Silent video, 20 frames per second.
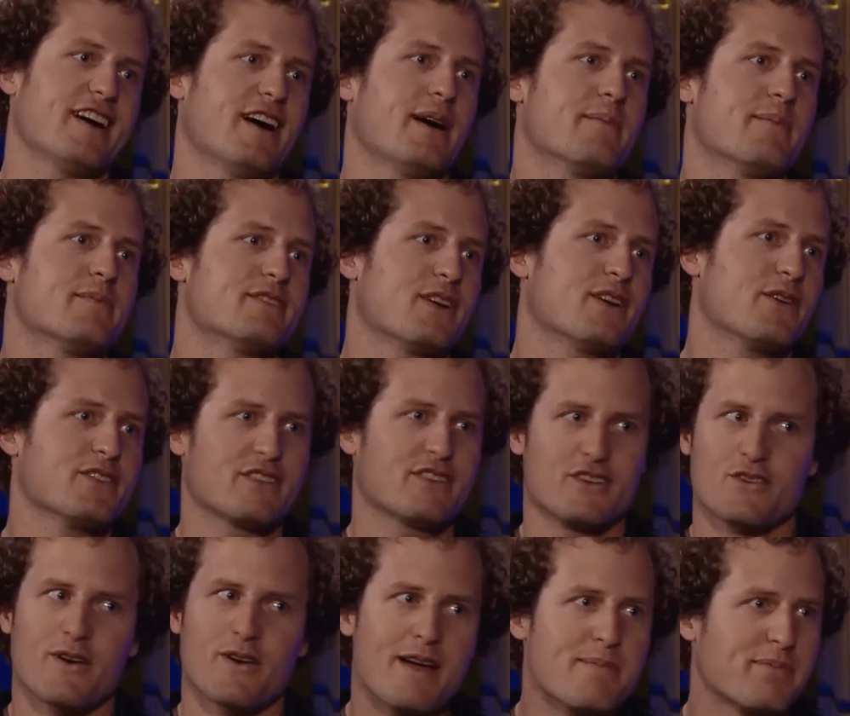so it's a
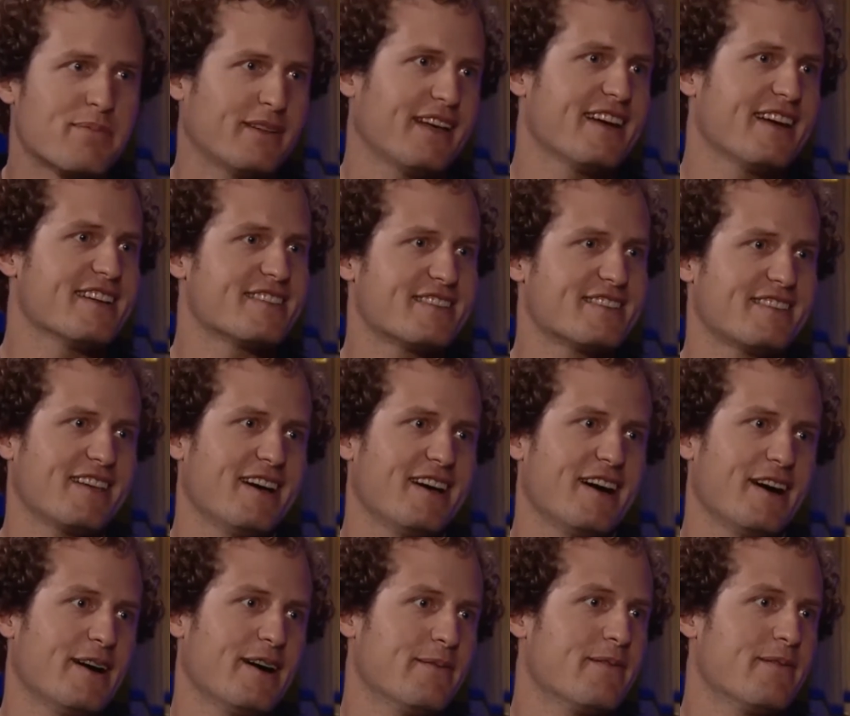great place.
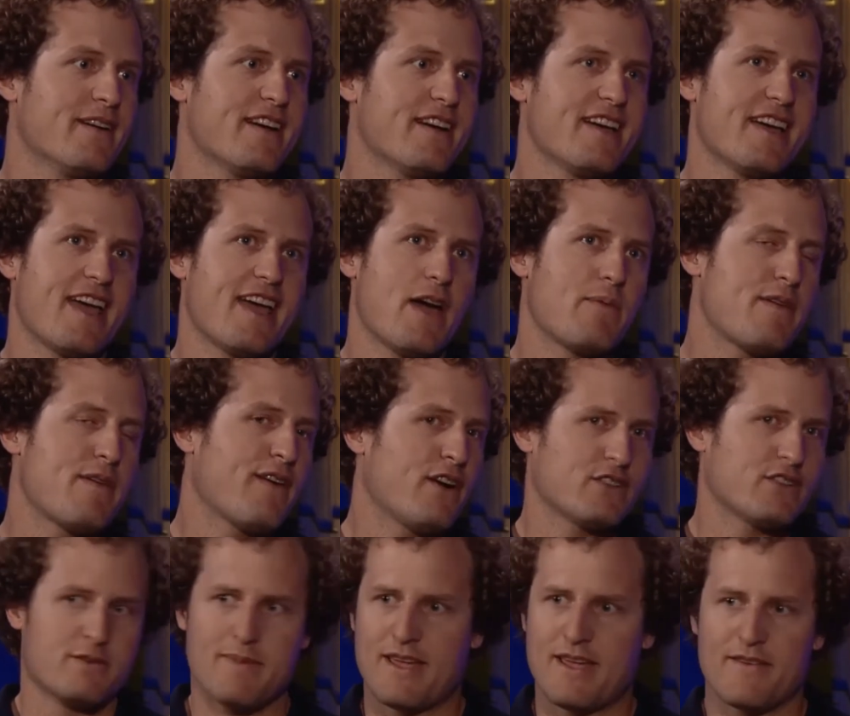And we've
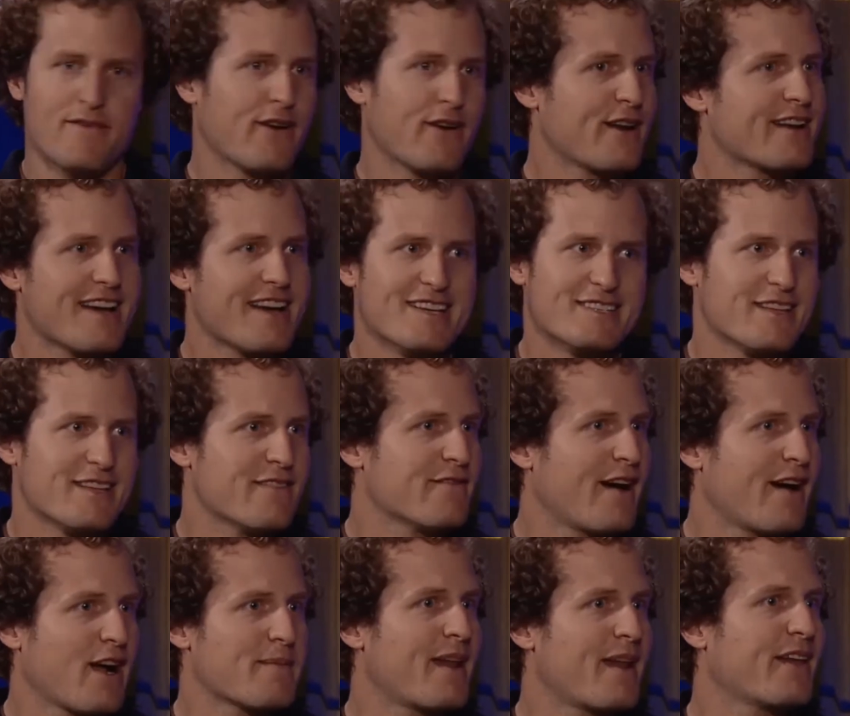also made a very nice
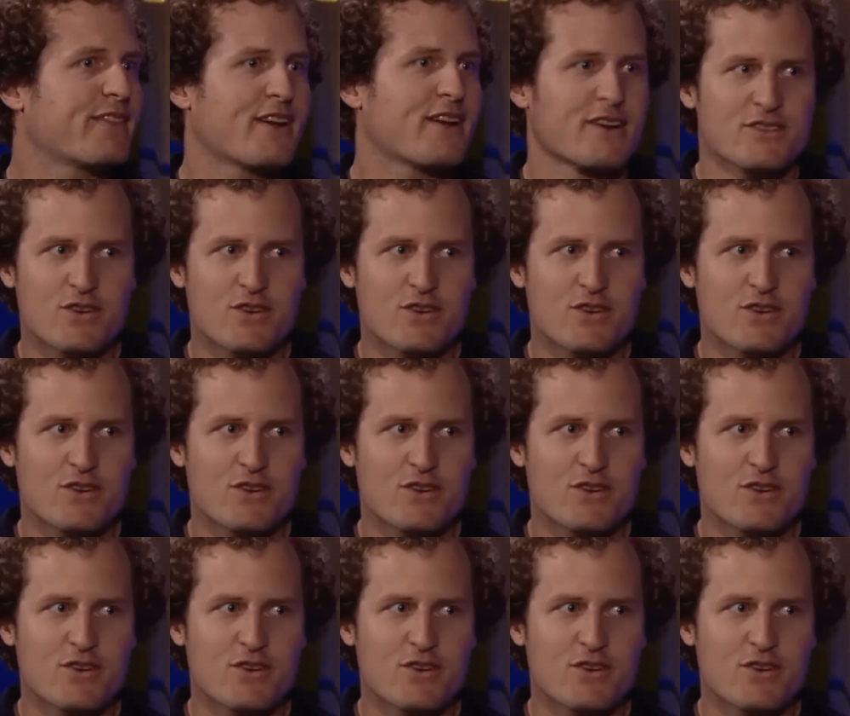environment out there.